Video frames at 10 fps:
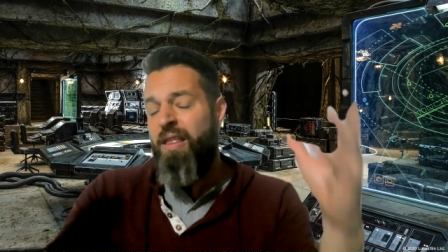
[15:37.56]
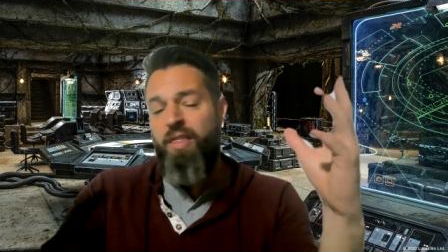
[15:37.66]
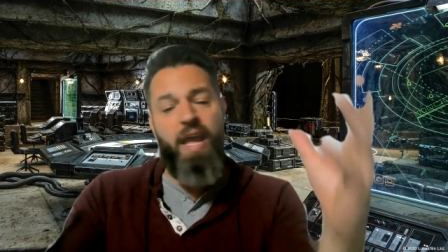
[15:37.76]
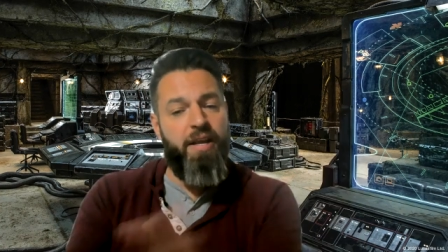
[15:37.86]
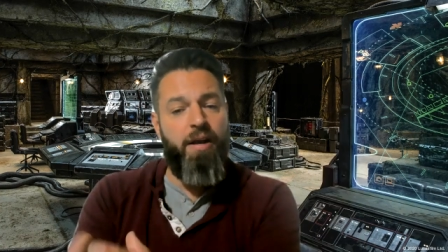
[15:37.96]

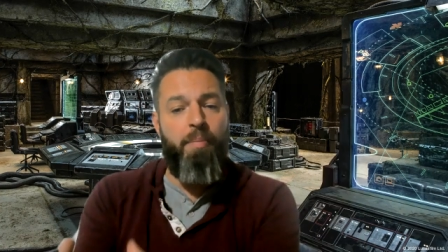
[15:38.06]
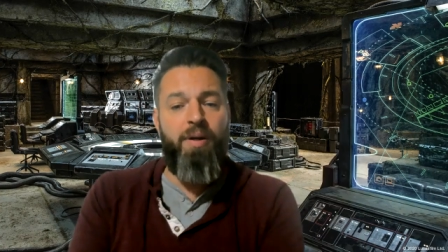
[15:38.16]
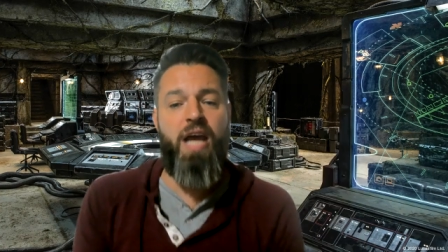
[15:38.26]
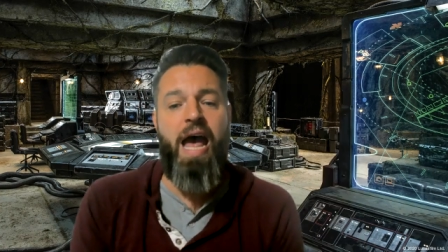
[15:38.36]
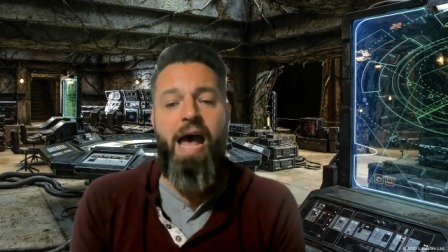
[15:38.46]
They did a
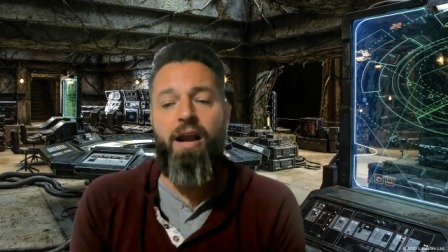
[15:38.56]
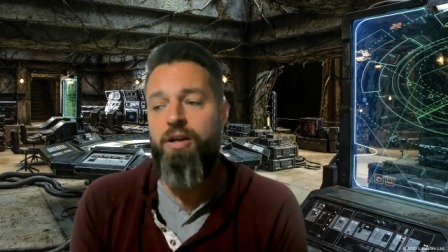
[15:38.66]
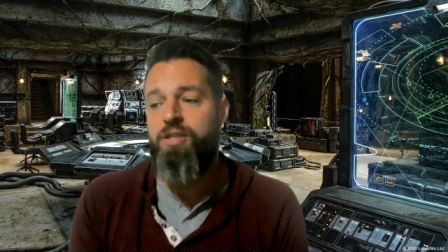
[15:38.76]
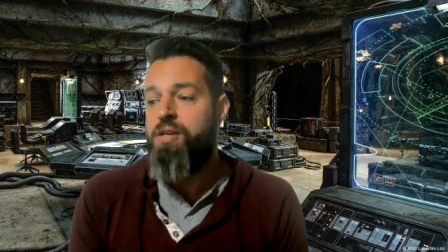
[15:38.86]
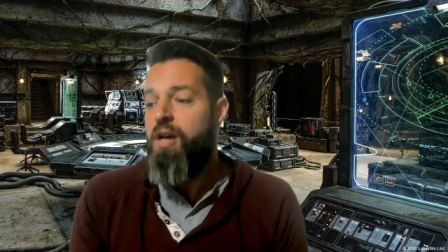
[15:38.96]
bunch of
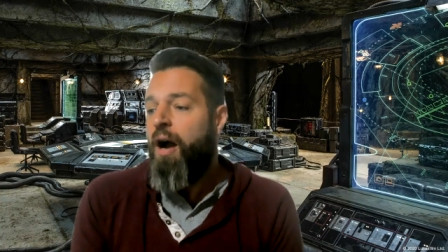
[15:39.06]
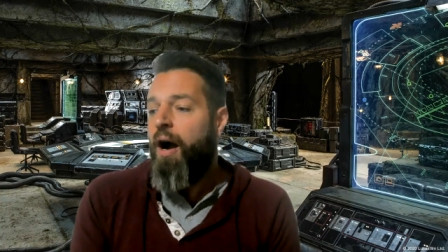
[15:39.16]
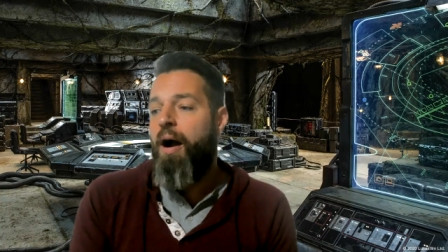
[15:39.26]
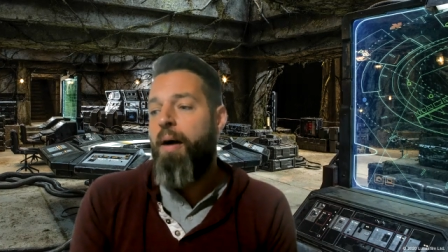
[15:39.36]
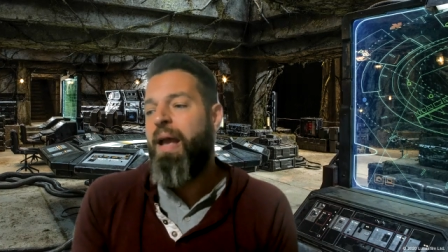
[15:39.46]
add-ons.
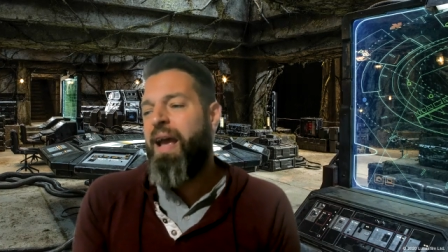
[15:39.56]
Um,